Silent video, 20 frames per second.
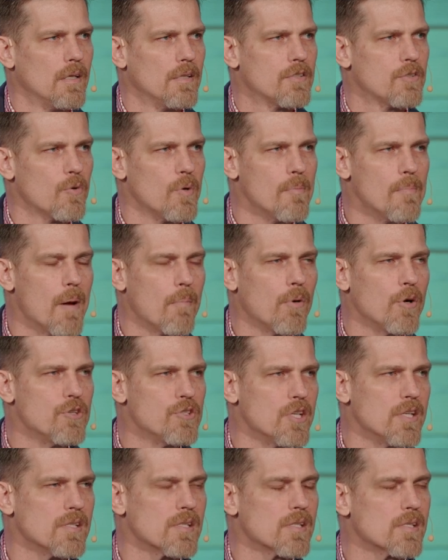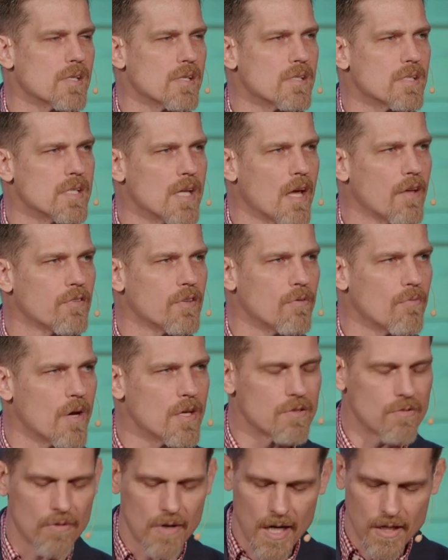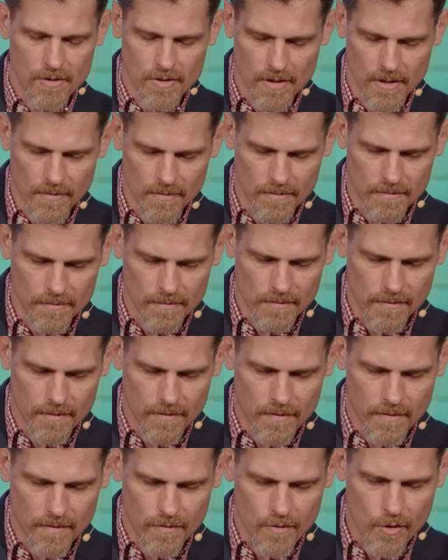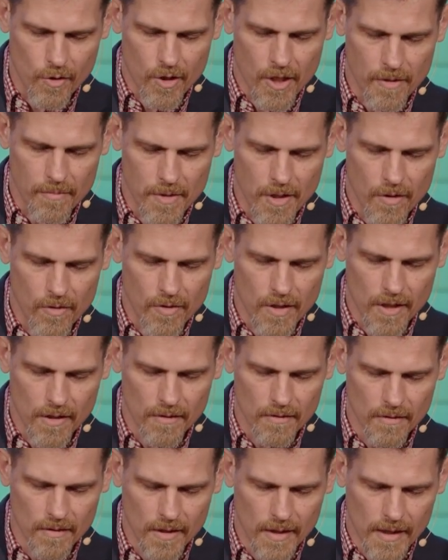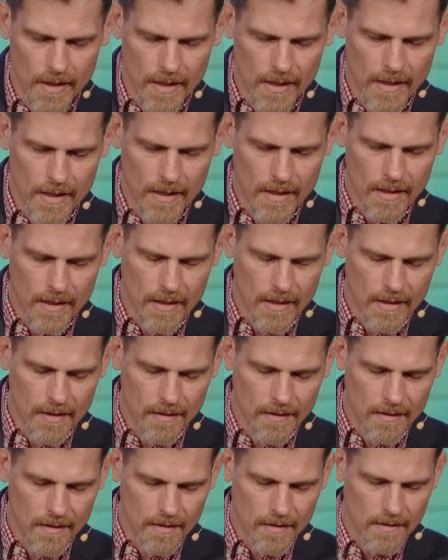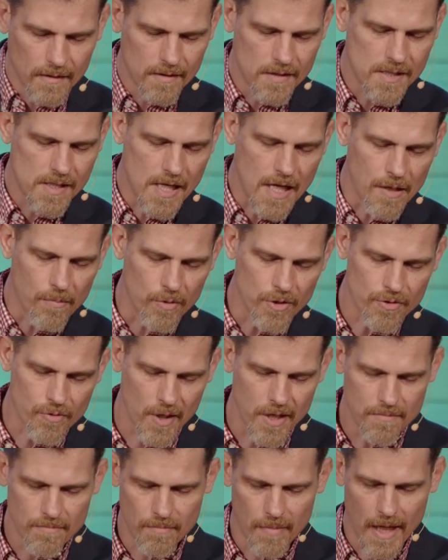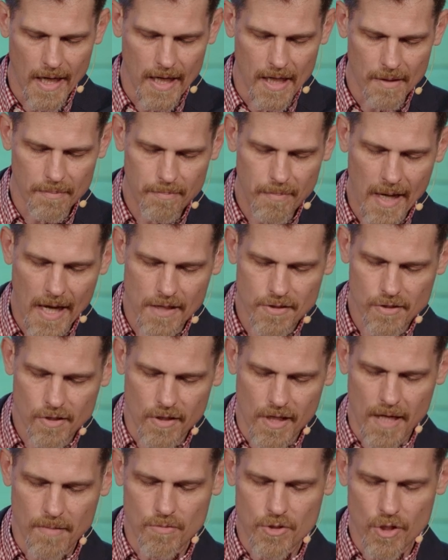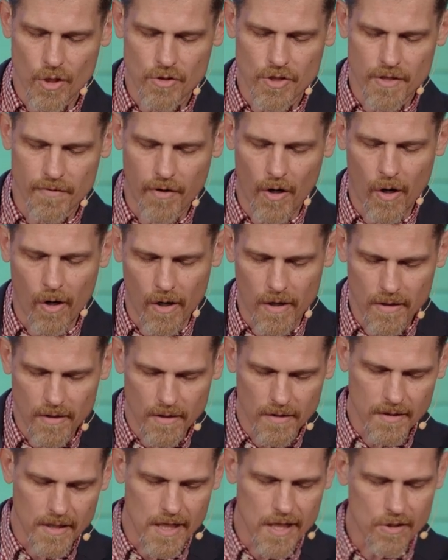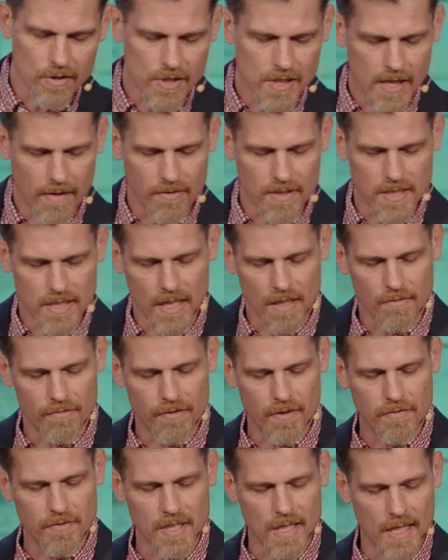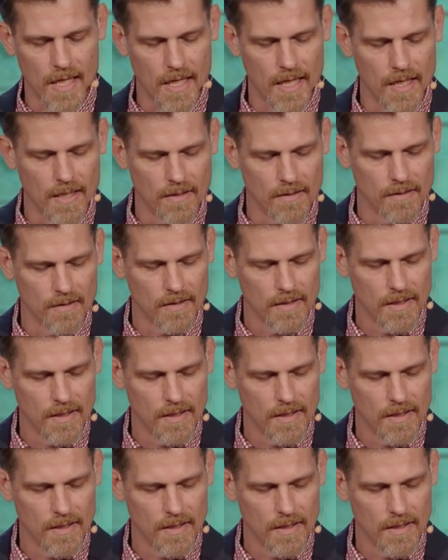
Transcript: to remember Jesus' death and resurrection through communion. This hymn was written by a pastor named Joseph Hart in the year 1759.